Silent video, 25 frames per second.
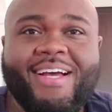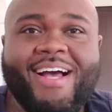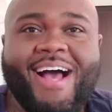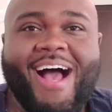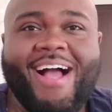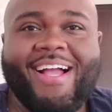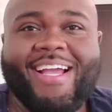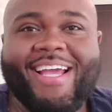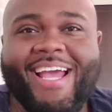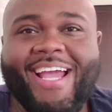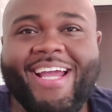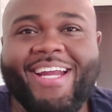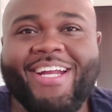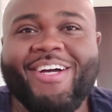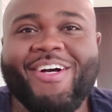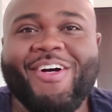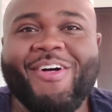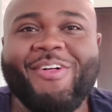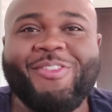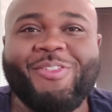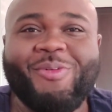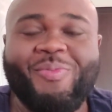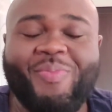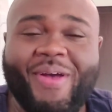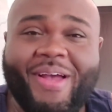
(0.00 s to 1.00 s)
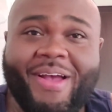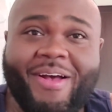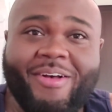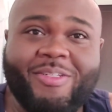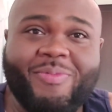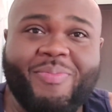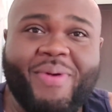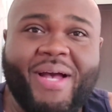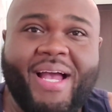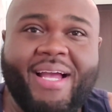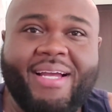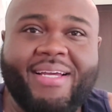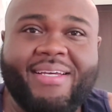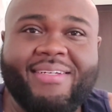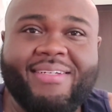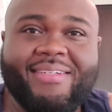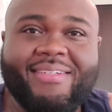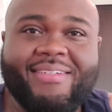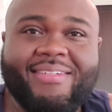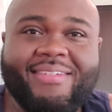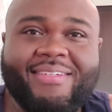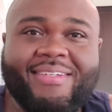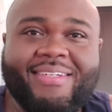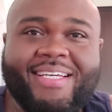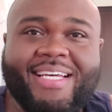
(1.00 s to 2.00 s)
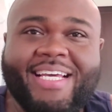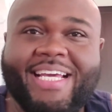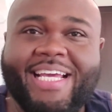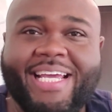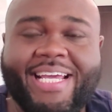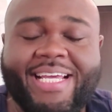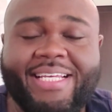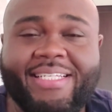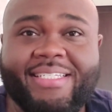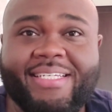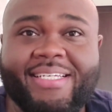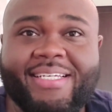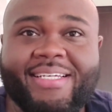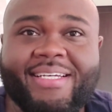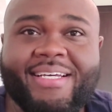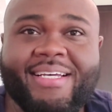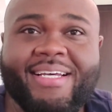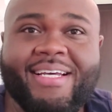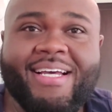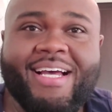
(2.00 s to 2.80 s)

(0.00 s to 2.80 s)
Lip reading: I gained 100 pounds back. Easy.